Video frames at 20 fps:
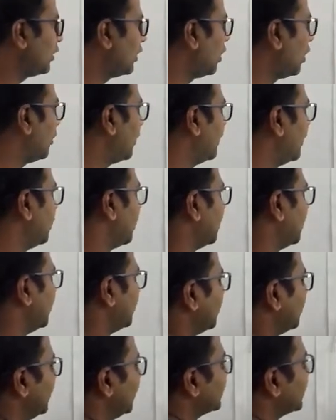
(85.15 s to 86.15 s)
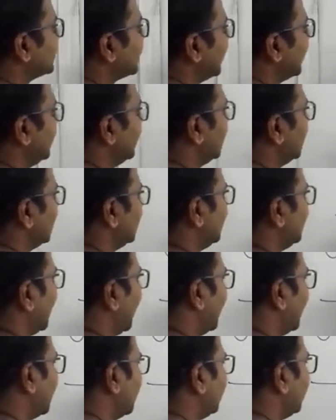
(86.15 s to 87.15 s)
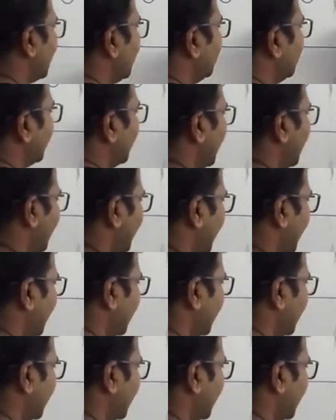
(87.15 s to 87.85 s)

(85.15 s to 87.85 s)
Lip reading: Now, in order to understand the eigenvalue and